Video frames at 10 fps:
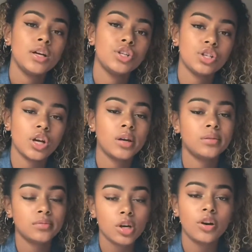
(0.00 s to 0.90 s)
to
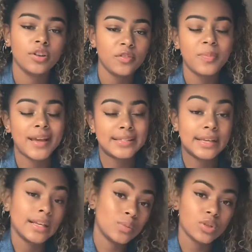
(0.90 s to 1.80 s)
know kind of
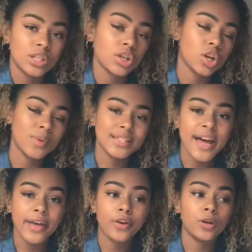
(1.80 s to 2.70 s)
basically what it's going to
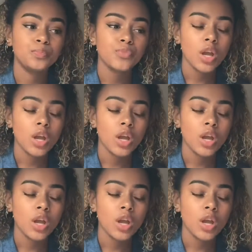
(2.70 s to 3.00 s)
entail.